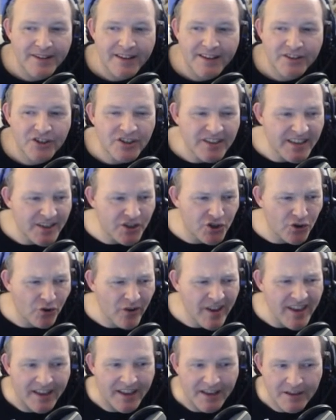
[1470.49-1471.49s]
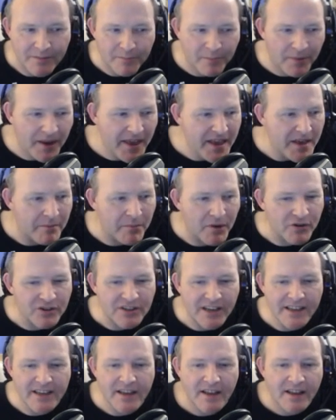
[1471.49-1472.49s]
just enjoy it, play it
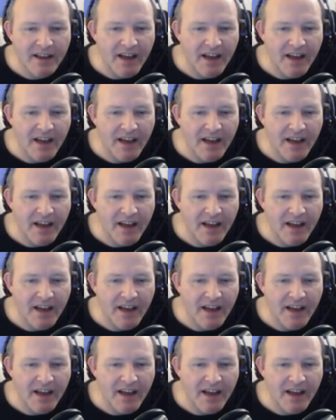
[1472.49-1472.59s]
mostly.